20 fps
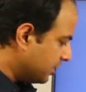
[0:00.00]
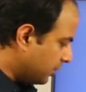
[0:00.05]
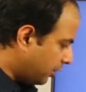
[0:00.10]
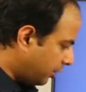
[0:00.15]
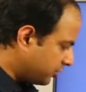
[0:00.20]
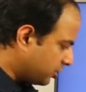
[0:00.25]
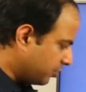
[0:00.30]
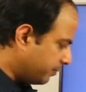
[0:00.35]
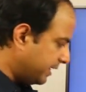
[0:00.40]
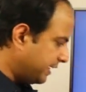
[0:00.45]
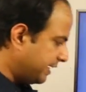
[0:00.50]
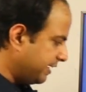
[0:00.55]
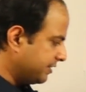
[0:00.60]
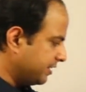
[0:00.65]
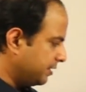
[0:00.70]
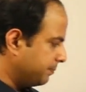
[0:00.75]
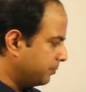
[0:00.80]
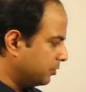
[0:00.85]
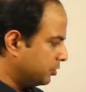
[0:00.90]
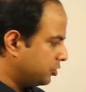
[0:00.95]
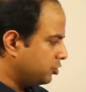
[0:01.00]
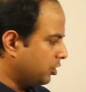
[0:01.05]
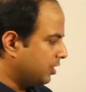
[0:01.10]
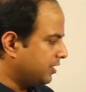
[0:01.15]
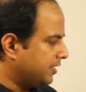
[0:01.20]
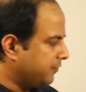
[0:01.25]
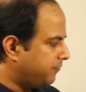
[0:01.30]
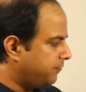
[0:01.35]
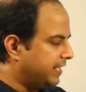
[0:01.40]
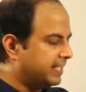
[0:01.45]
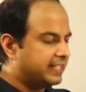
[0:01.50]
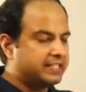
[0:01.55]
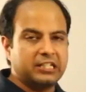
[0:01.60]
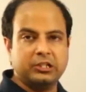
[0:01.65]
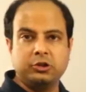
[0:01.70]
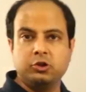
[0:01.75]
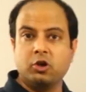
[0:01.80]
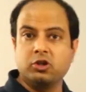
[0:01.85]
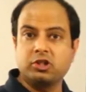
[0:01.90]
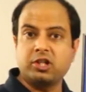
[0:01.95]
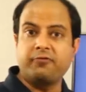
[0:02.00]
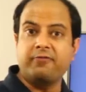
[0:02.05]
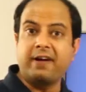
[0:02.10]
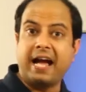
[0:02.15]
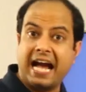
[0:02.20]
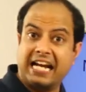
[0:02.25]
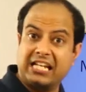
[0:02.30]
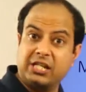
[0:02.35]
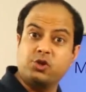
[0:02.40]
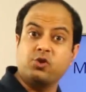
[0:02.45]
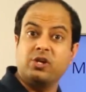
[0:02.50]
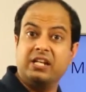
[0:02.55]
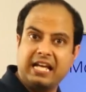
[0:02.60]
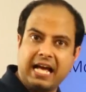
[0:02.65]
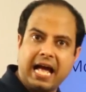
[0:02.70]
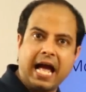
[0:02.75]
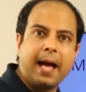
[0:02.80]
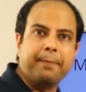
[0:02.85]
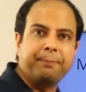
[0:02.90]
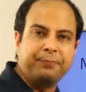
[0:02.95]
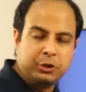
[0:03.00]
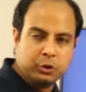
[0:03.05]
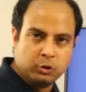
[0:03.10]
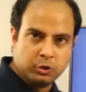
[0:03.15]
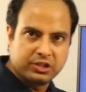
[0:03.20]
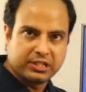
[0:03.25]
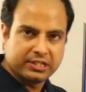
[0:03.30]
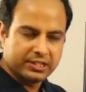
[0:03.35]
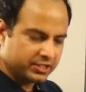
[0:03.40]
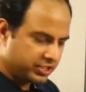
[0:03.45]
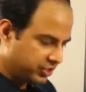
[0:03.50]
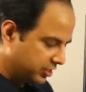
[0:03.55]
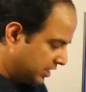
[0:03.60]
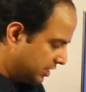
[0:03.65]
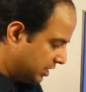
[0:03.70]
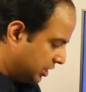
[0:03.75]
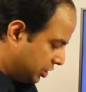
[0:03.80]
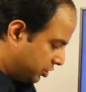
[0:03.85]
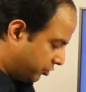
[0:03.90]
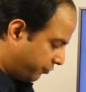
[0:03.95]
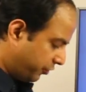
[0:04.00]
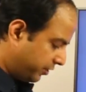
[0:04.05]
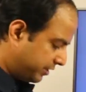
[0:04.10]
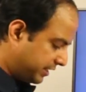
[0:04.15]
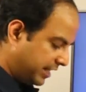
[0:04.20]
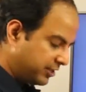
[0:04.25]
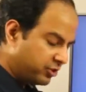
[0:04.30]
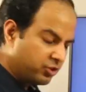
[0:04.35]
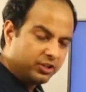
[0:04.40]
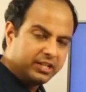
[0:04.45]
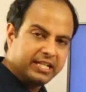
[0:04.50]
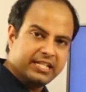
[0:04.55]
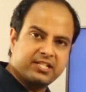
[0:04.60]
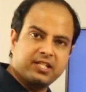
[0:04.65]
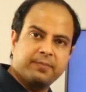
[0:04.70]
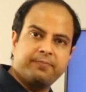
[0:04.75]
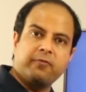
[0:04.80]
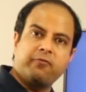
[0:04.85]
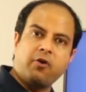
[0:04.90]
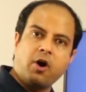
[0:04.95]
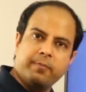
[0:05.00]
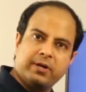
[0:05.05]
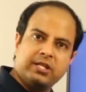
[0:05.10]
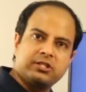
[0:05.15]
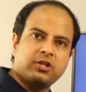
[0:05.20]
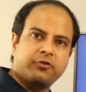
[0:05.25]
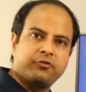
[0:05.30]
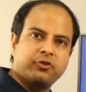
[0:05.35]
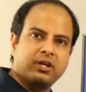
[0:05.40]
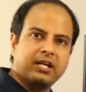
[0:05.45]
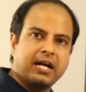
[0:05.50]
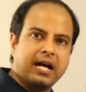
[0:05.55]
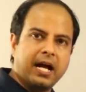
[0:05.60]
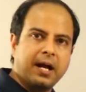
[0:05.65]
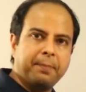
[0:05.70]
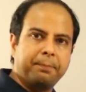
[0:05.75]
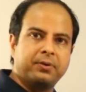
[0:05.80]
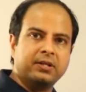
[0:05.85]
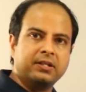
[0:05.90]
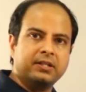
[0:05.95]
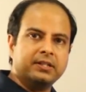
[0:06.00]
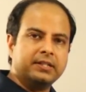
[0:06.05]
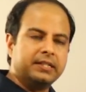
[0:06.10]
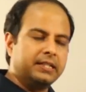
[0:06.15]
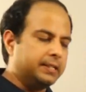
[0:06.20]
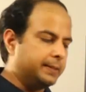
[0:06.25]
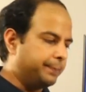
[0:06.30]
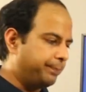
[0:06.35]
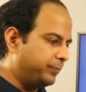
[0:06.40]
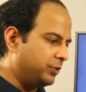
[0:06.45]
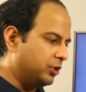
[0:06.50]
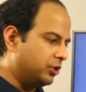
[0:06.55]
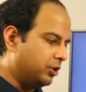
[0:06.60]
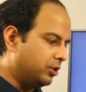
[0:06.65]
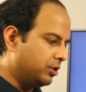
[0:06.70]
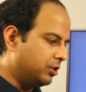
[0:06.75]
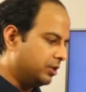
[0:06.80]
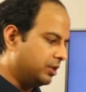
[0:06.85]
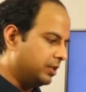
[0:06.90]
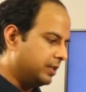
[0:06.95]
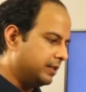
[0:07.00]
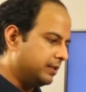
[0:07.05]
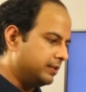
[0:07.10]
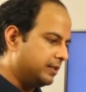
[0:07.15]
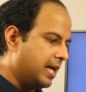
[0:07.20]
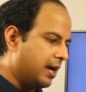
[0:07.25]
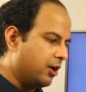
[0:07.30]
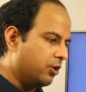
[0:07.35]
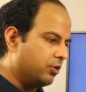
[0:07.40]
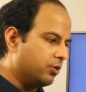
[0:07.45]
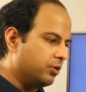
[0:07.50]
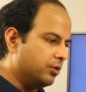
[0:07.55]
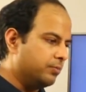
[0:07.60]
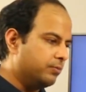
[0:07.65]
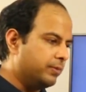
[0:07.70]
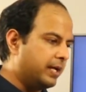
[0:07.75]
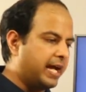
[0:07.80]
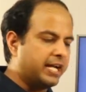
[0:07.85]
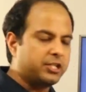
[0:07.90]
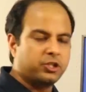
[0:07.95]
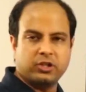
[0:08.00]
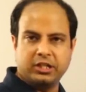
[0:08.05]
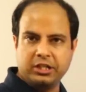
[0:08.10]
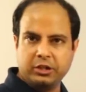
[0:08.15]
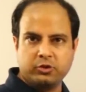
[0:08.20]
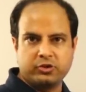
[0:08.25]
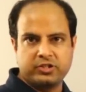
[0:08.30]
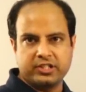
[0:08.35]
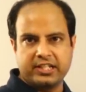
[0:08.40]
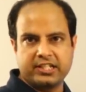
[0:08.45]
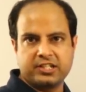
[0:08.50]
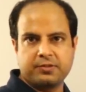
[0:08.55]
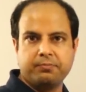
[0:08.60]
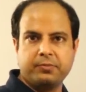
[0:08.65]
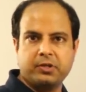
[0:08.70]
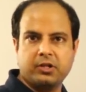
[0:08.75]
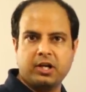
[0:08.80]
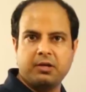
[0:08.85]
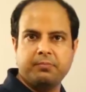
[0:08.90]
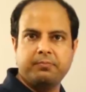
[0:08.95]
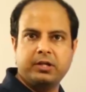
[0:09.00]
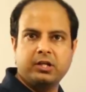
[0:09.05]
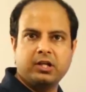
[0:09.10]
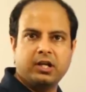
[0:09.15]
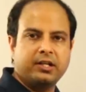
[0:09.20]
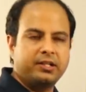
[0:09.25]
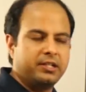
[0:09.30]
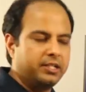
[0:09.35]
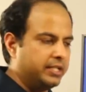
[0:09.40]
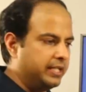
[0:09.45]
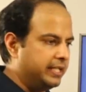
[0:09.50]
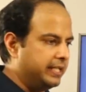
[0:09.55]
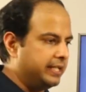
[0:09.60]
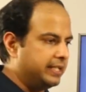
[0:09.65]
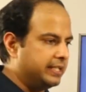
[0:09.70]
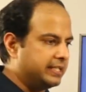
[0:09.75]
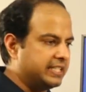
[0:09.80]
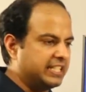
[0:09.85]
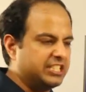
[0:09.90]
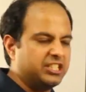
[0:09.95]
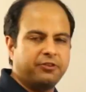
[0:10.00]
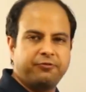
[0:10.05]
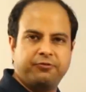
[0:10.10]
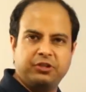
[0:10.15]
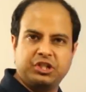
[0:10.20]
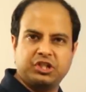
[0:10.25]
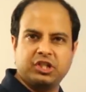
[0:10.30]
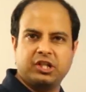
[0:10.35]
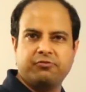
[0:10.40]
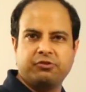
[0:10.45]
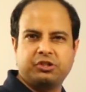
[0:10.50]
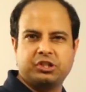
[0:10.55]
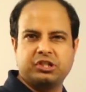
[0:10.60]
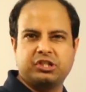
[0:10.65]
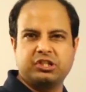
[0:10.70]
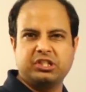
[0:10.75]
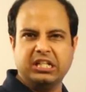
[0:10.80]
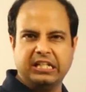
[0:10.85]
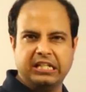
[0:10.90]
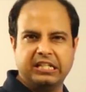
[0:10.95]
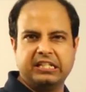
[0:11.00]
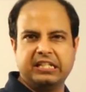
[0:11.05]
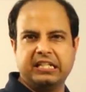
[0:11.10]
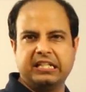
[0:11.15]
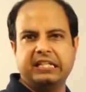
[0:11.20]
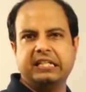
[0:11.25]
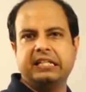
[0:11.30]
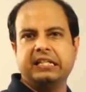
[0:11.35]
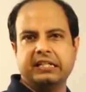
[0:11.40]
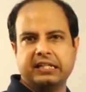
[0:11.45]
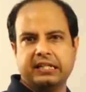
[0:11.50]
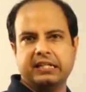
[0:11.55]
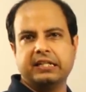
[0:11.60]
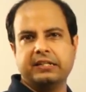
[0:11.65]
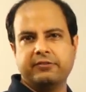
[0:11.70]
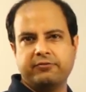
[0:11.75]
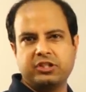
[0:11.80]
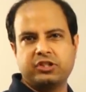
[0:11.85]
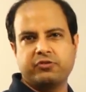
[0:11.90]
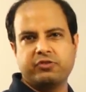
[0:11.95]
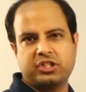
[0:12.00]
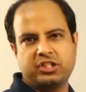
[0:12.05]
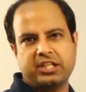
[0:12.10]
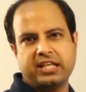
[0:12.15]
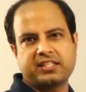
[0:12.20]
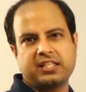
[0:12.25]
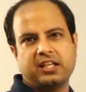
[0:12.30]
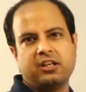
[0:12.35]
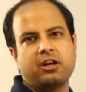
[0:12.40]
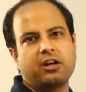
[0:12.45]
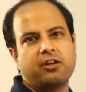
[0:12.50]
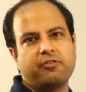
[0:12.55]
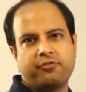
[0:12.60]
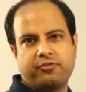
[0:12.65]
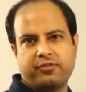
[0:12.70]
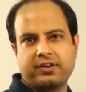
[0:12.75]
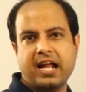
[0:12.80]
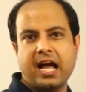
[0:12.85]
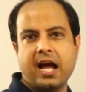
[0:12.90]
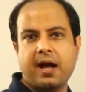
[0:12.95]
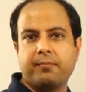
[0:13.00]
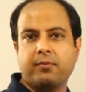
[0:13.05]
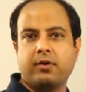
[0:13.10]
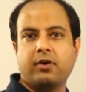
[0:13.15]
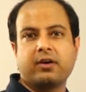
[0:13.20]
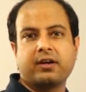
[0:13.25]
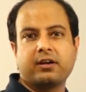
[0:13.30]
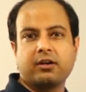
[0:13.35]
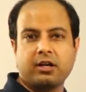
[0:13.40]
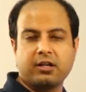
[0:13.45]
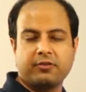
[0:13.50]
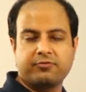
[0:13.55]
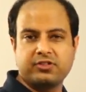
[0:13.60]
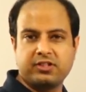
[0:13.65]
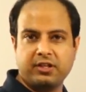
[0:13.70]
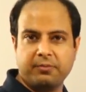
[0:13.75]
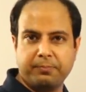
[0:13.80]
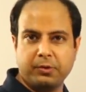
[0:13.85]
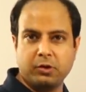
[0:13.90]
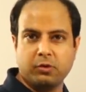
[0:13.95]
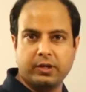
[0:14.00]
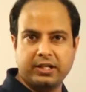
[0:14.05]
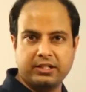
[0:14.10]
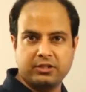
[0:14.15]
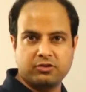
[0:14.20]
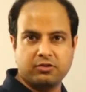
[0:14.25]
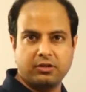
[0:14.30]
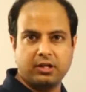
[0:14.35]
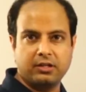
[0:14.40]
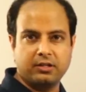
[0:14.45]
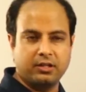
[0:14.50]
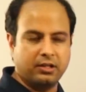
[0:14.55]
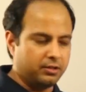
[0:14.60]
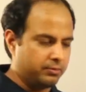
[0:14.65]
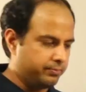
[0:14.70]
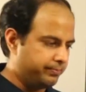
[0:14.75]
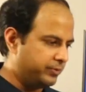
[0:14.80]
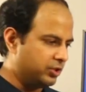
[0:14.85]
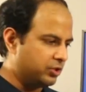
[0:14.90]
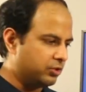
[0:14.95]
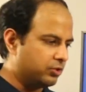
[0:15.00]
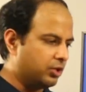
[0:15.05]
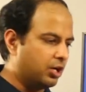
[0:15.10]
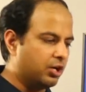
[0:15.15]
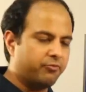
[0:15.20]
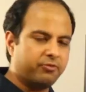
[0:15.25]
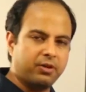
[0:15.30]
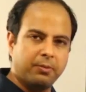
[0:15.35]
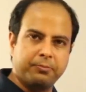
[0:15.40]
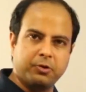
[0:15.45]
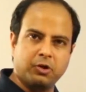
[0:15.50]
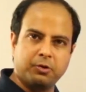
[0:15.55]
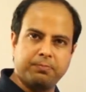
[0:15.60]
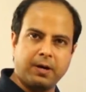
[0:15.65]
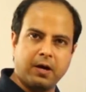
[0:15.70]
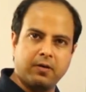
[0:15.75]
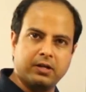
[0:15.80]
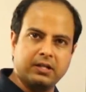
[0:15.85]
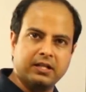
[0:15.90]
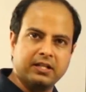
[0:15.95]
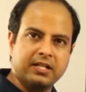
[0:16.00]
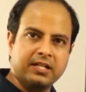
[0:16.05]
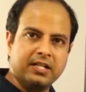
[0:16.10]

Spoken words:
Also, monkeys' inputs don't reflect those of actual app users. So if you're trying to test the performance of your app, now actual users may not really touch a feature which is really, really, which takes a lot of RAM or a lot of CPU and so on, a lot of compute power.